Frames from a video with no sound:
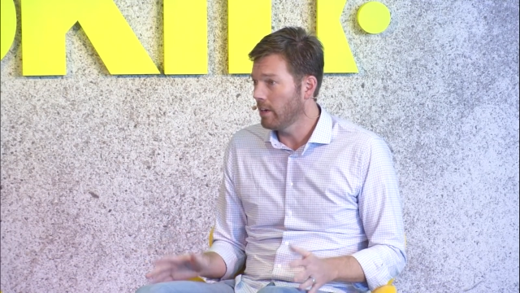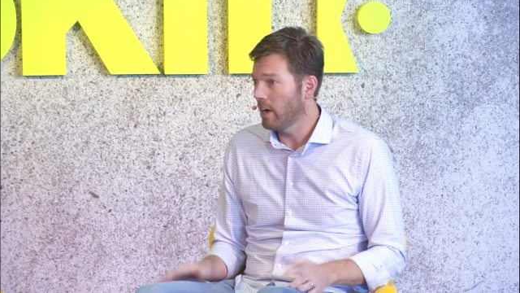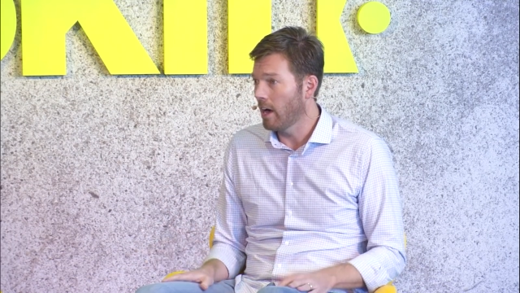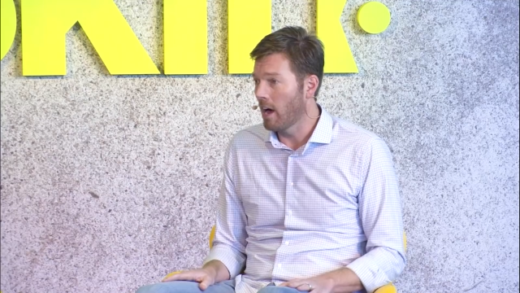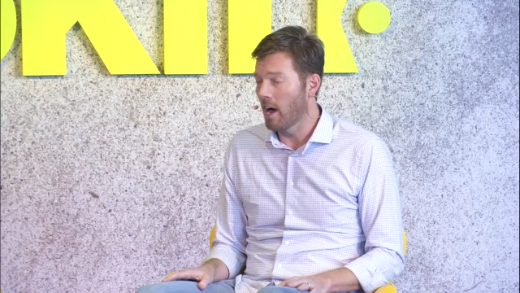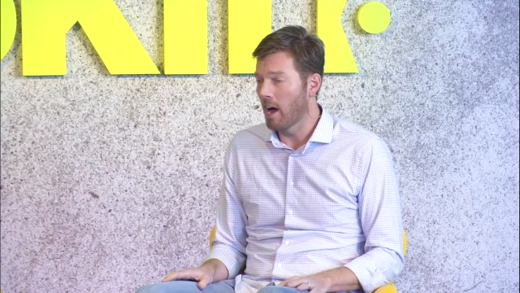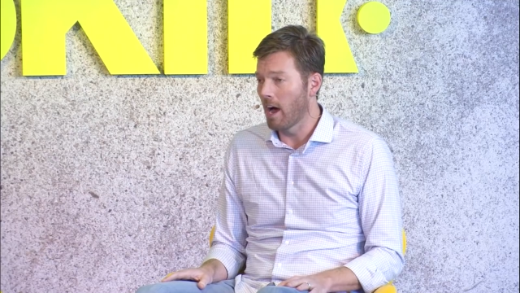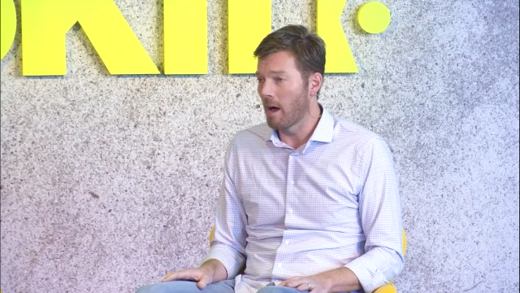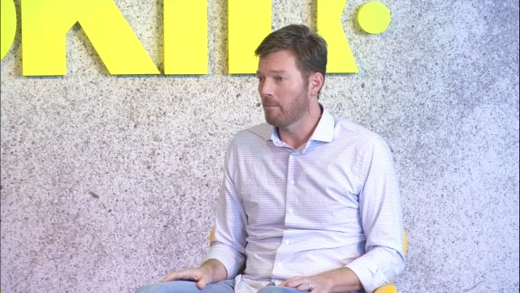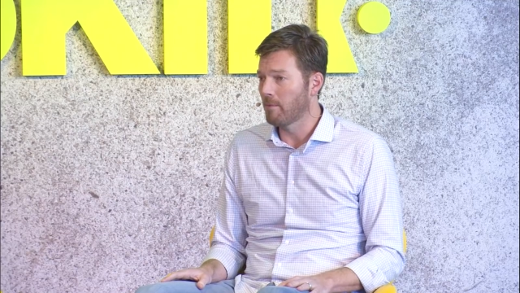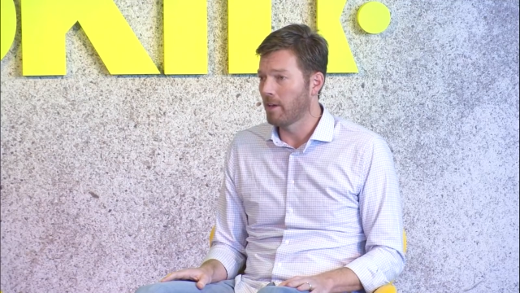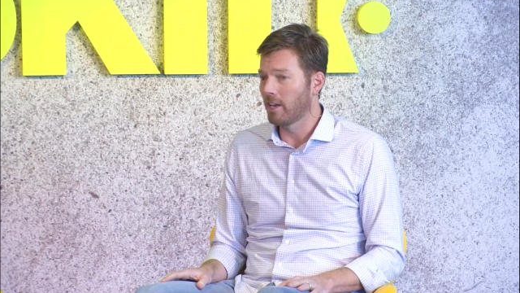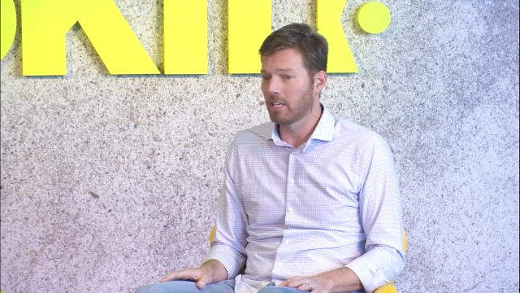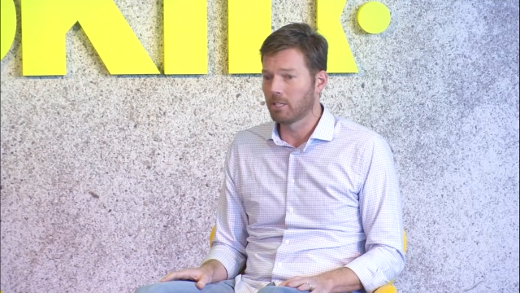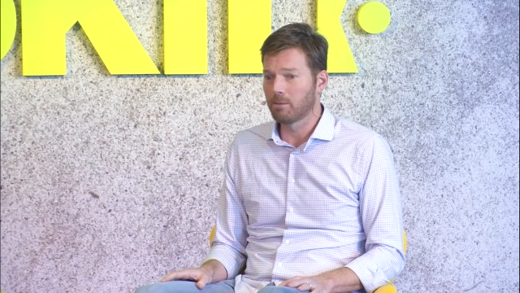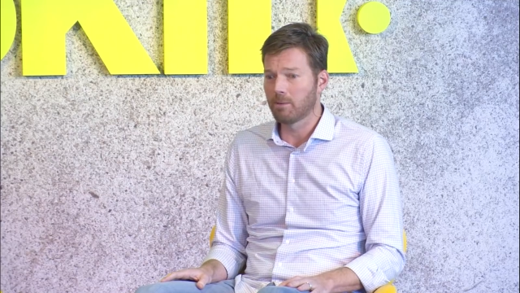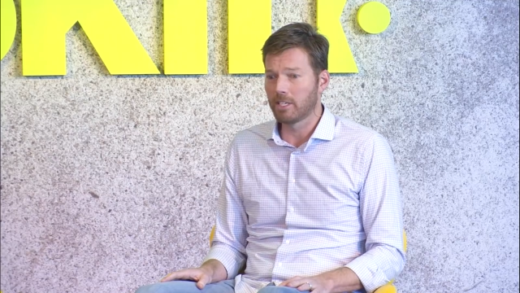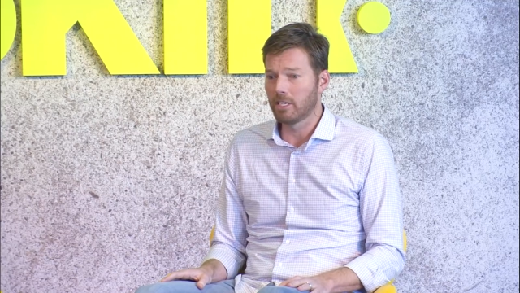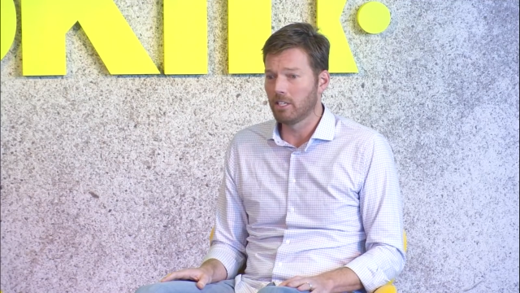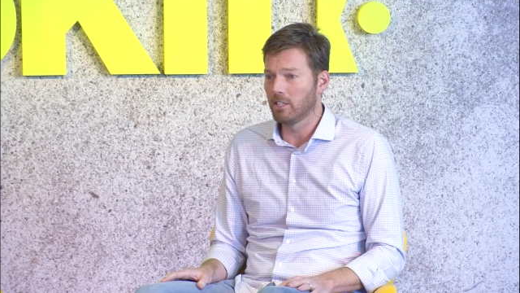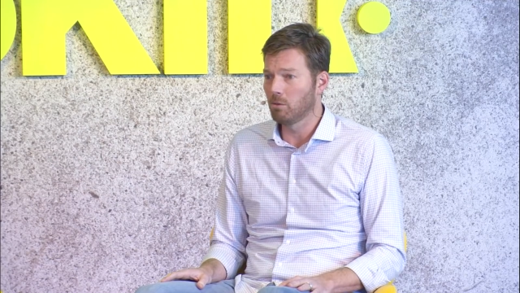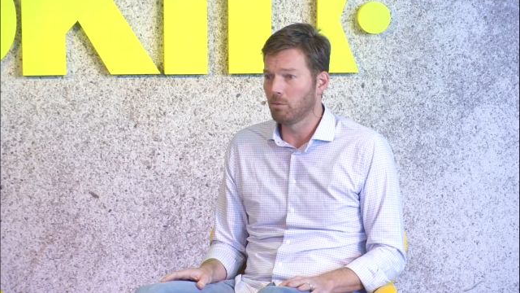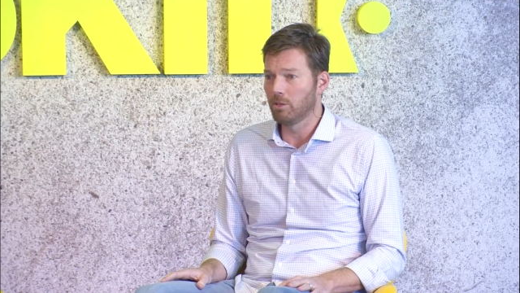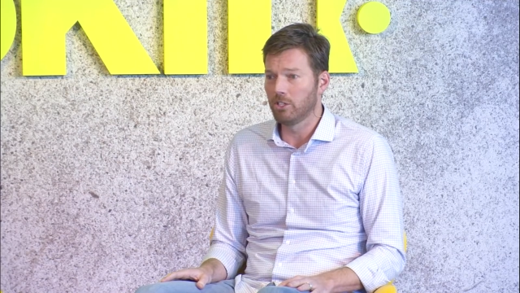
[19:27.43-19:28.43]
I'm not
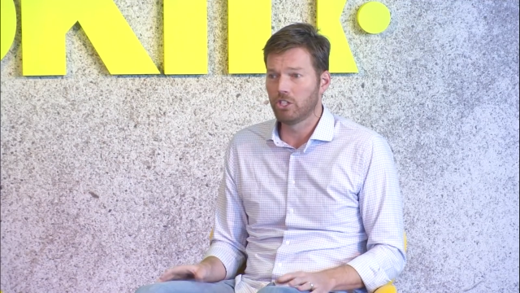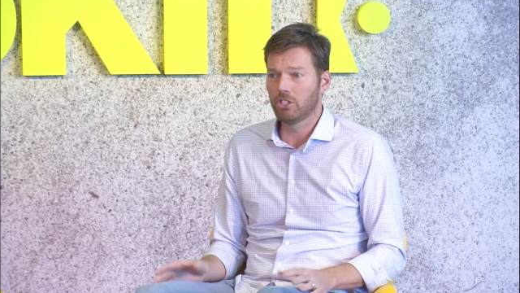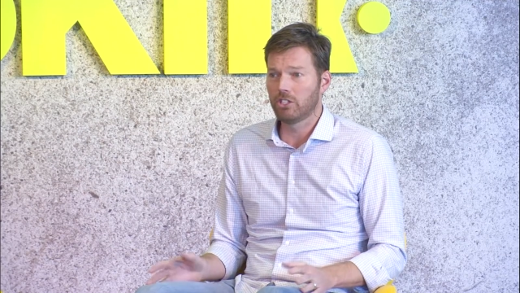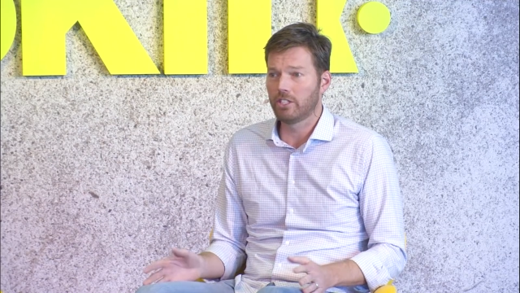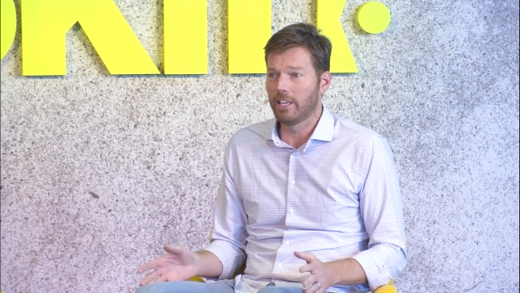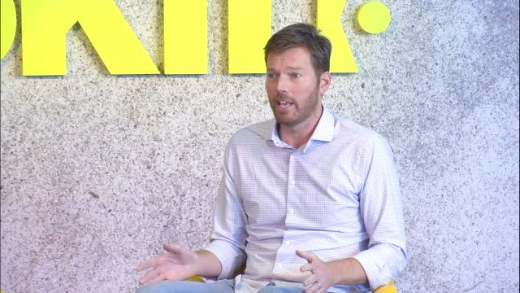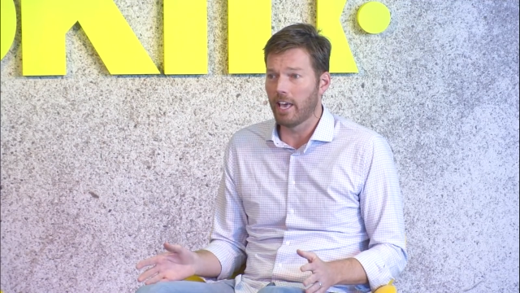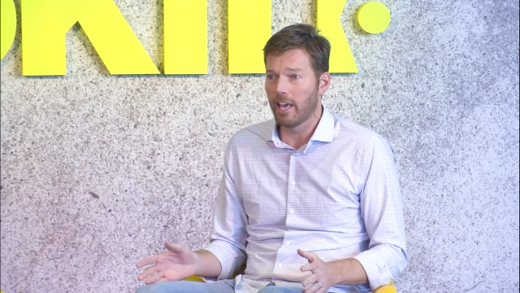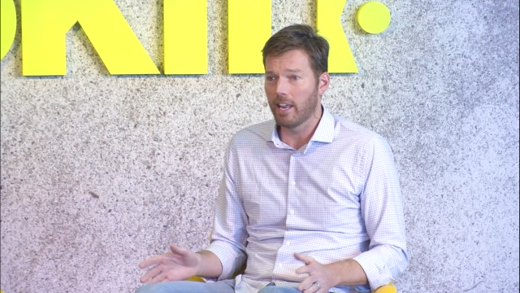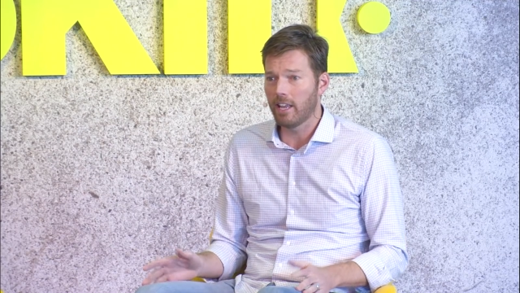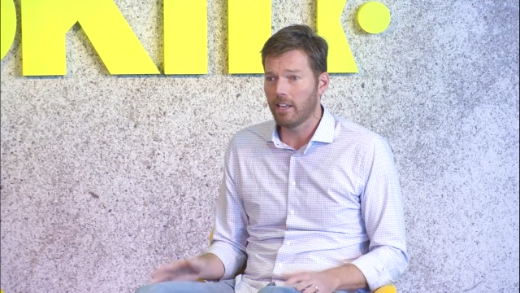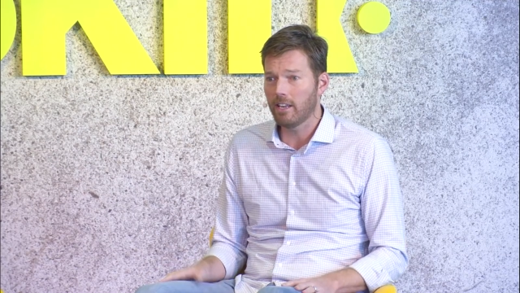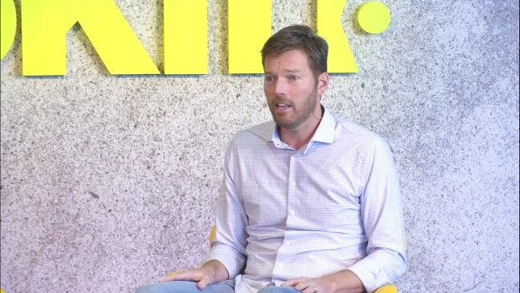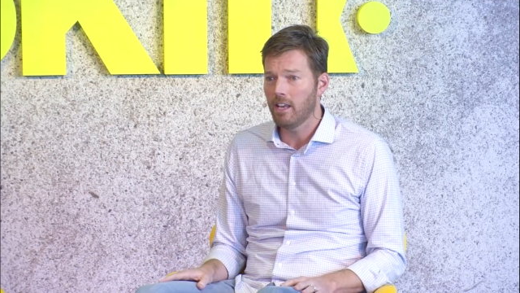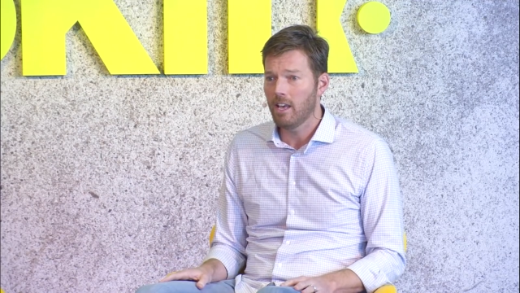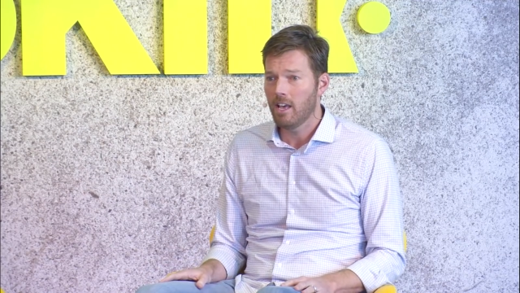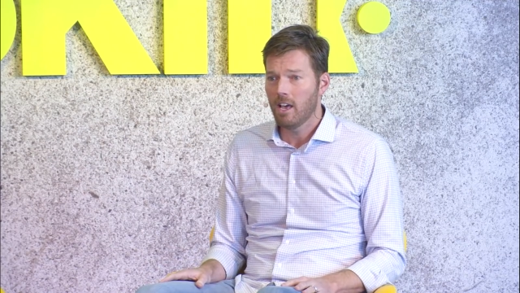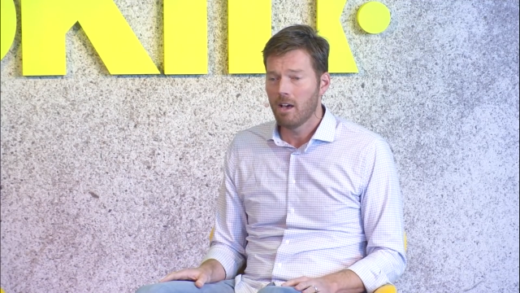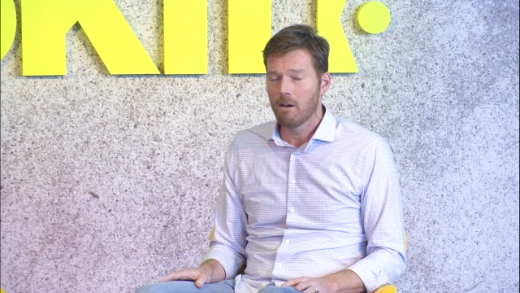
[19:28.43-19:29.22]
expecting that we just get it,